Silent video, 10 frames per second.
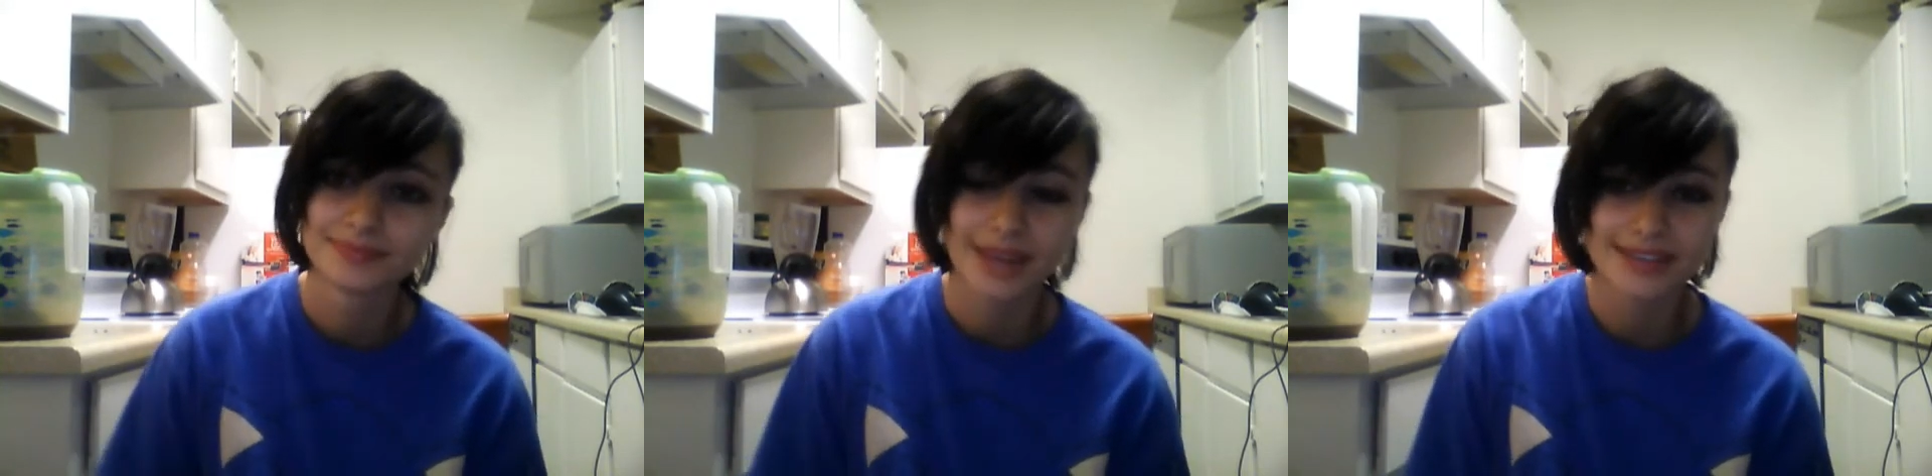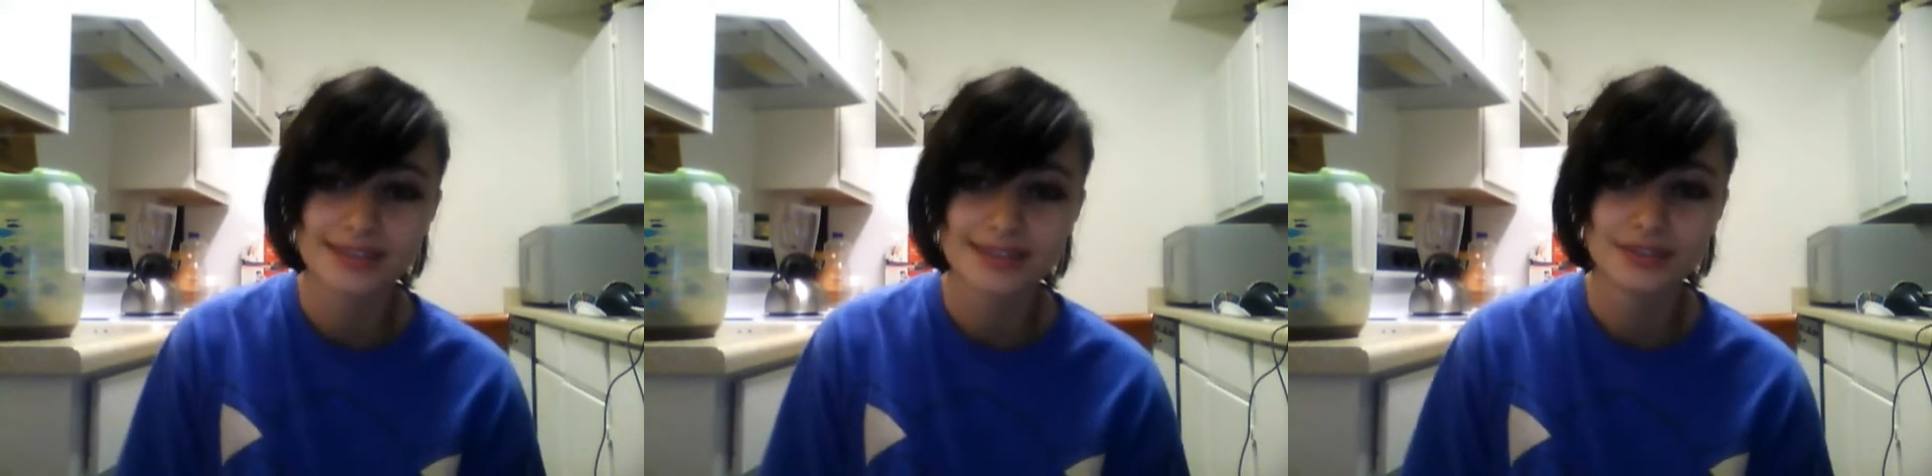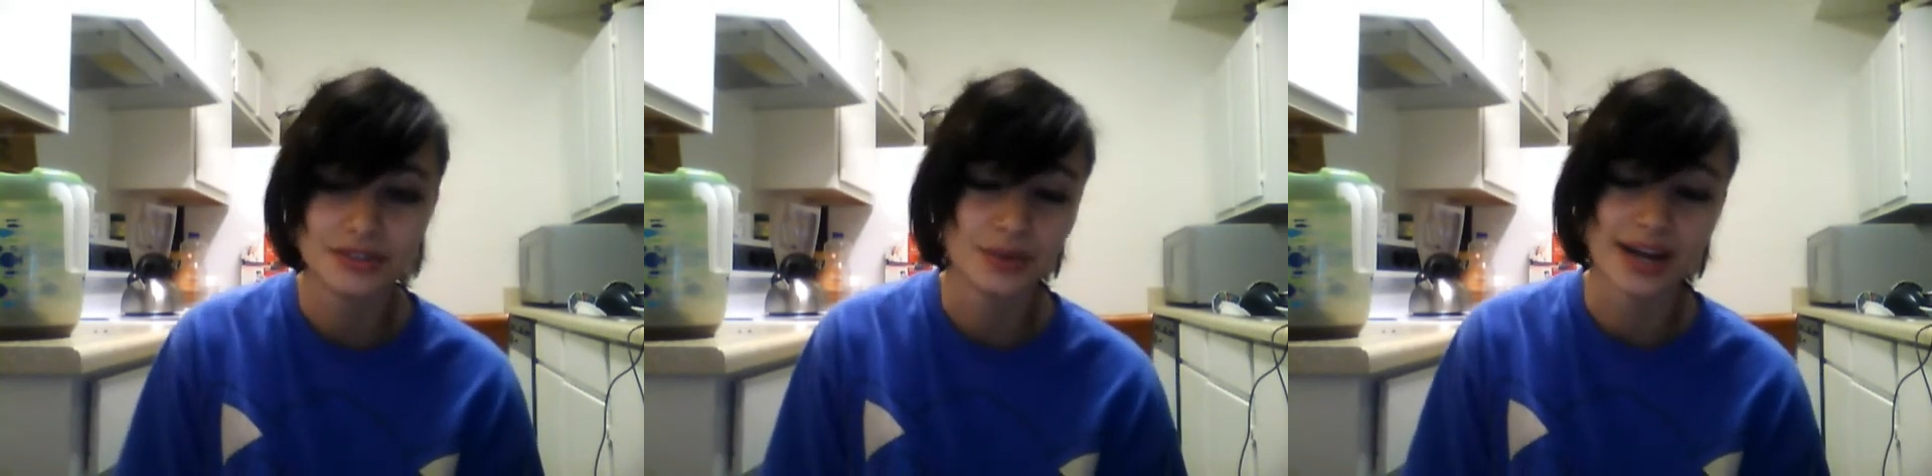That's
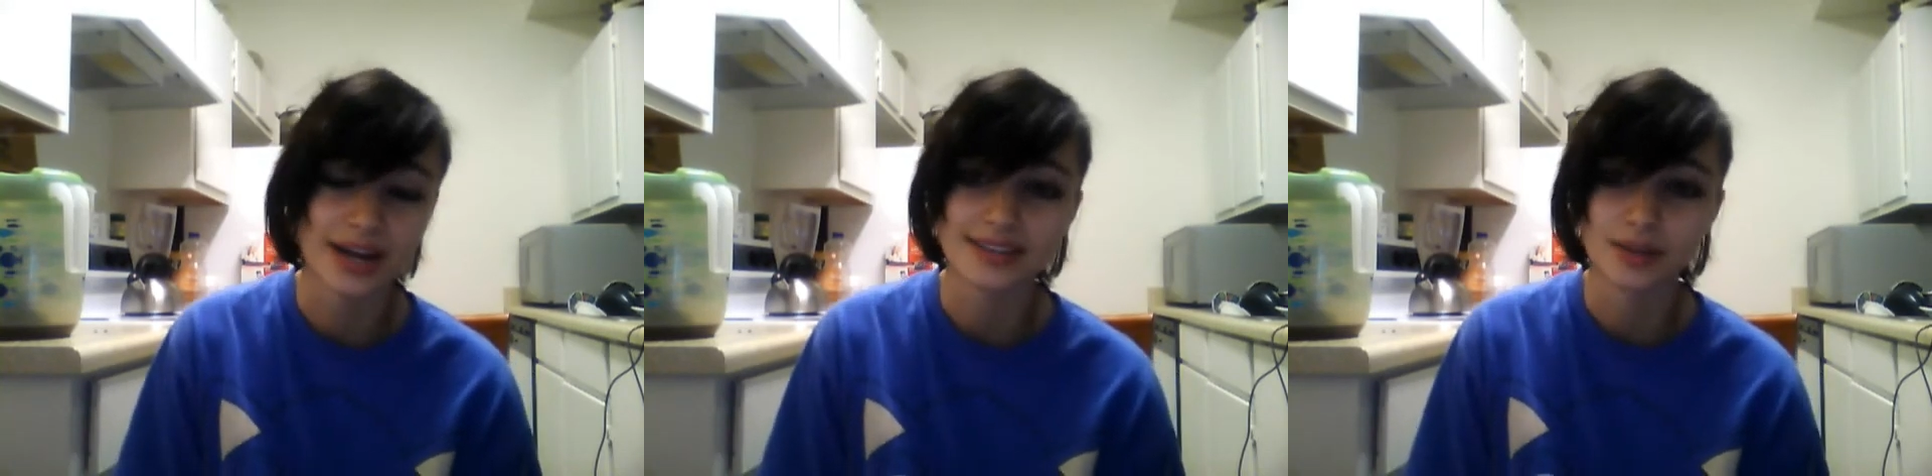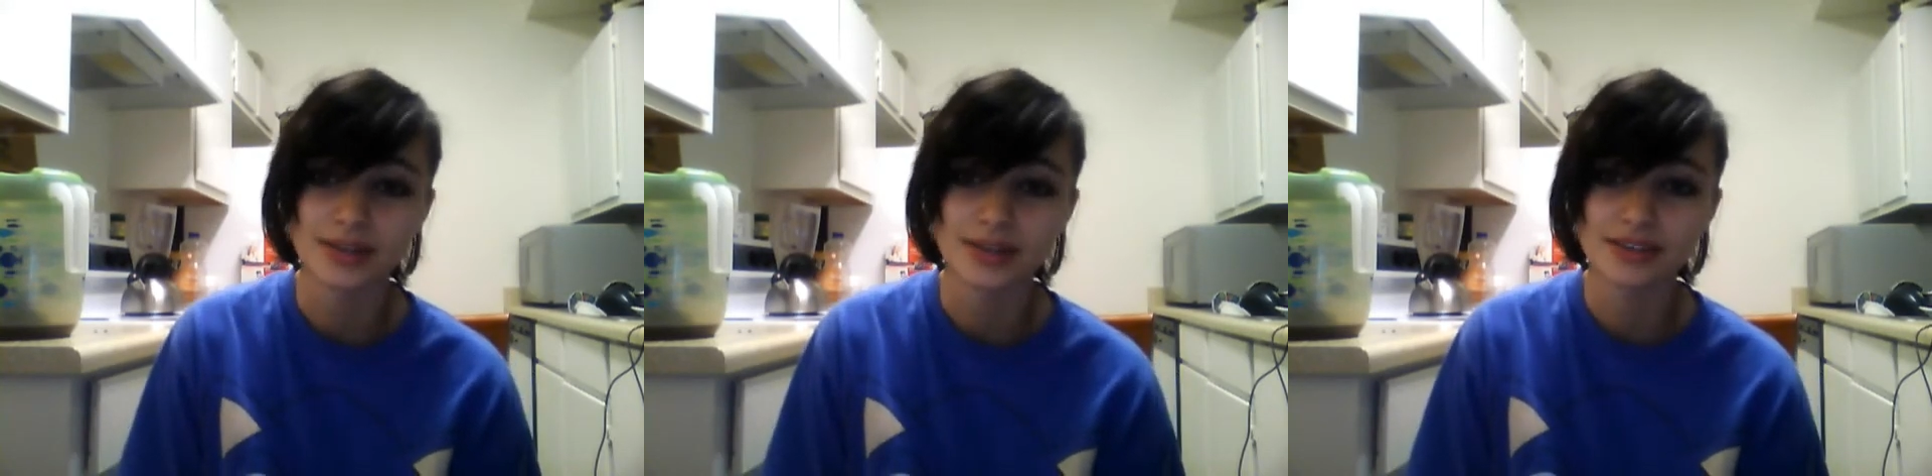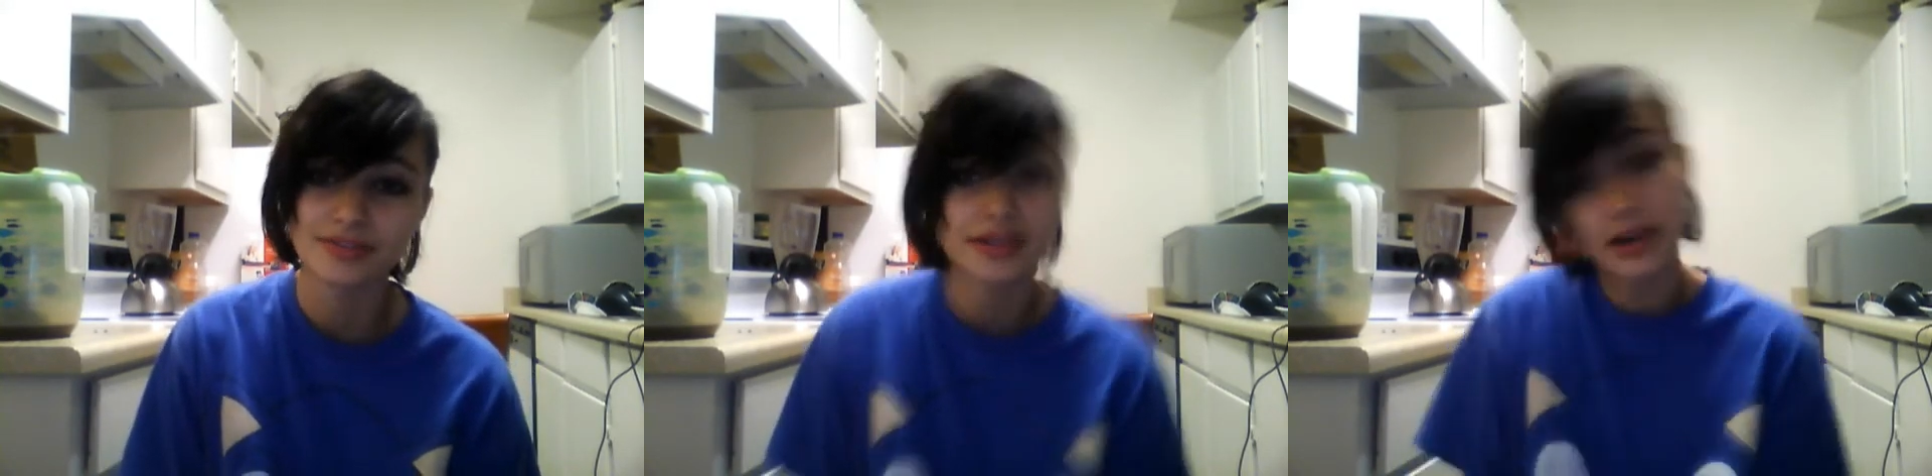usually what I tell
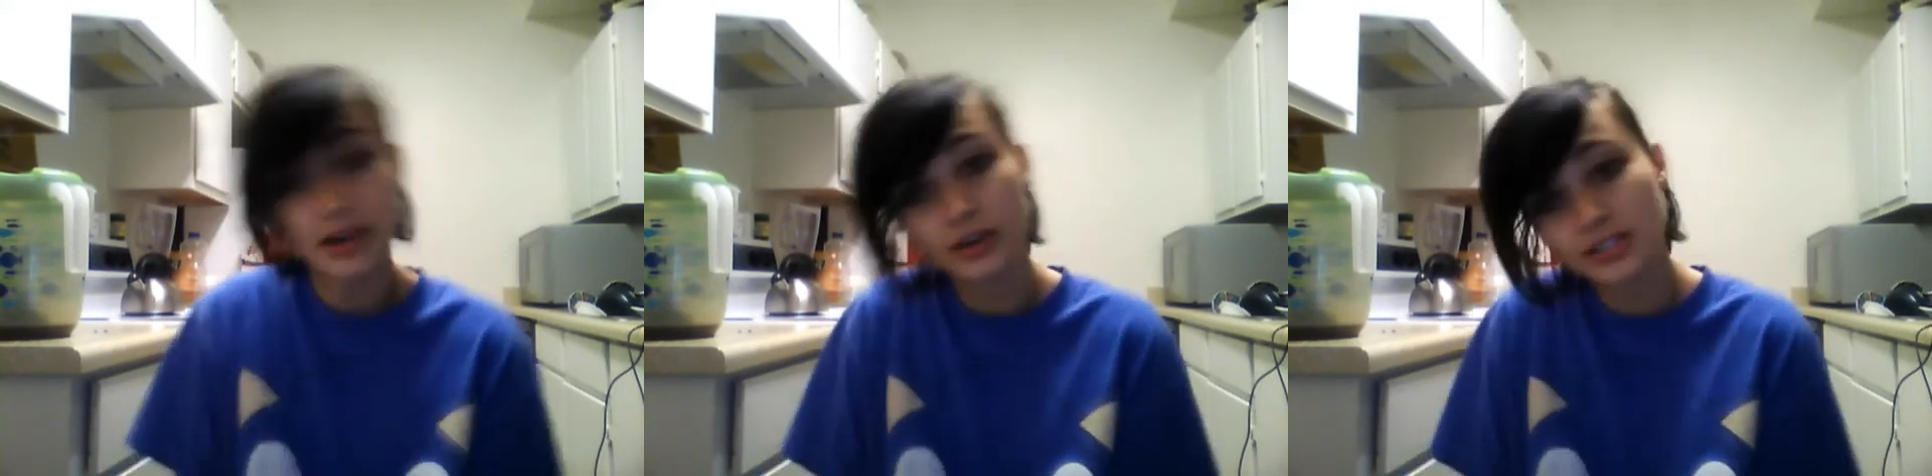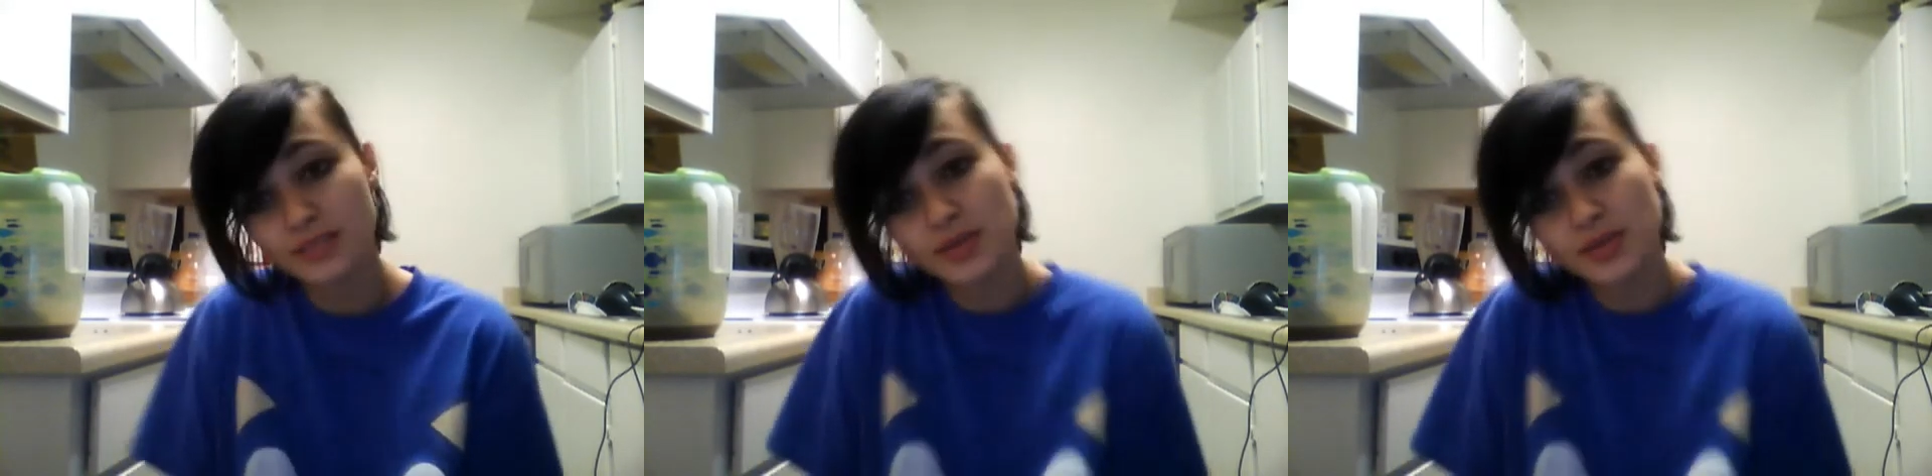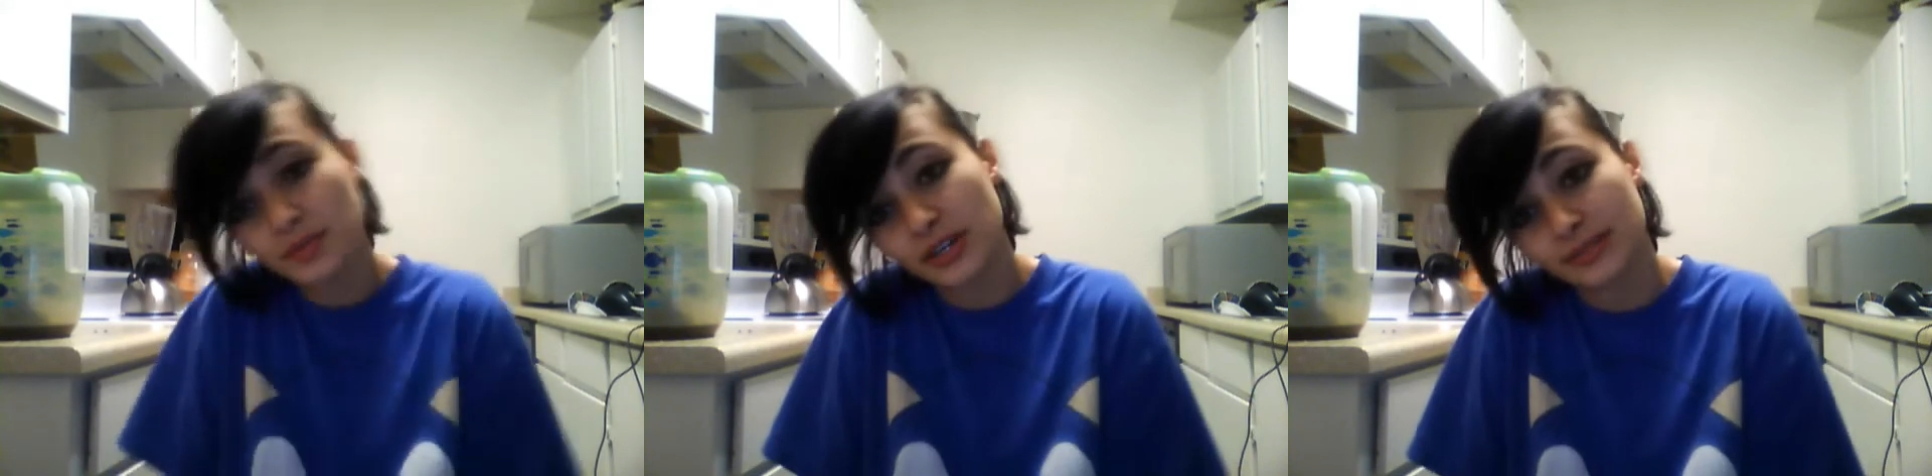myself. And then I go to sleep and
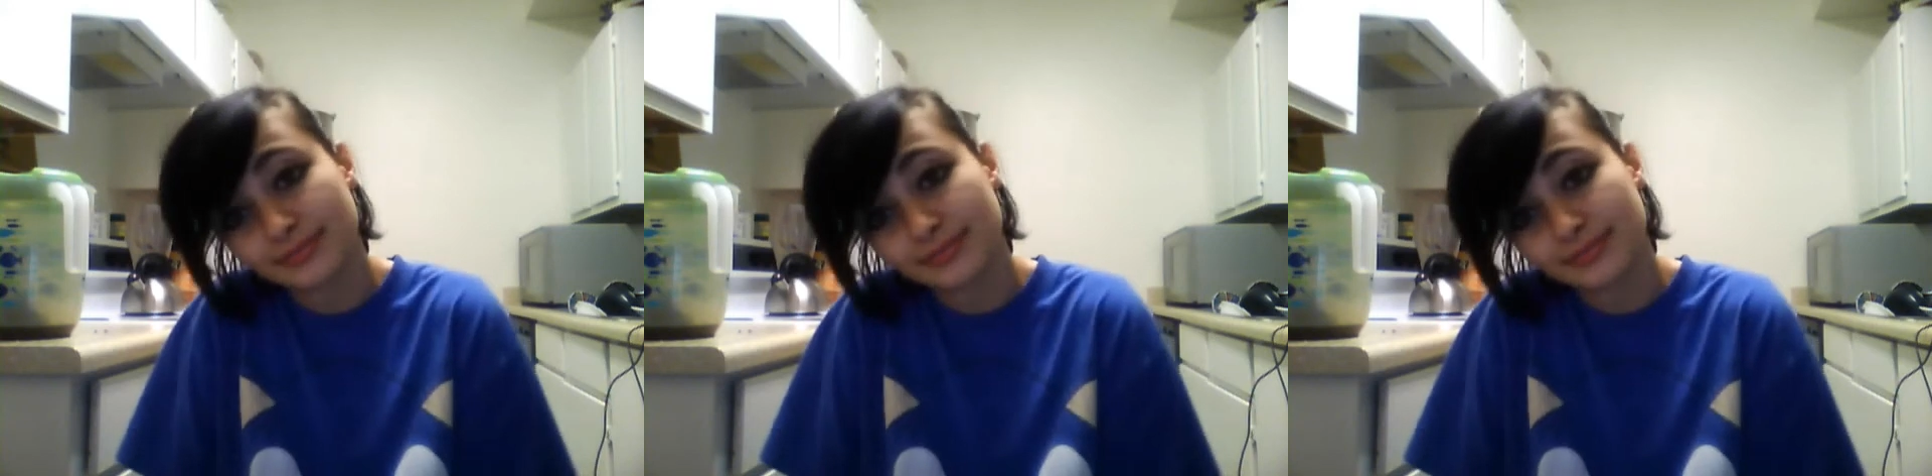I'm good.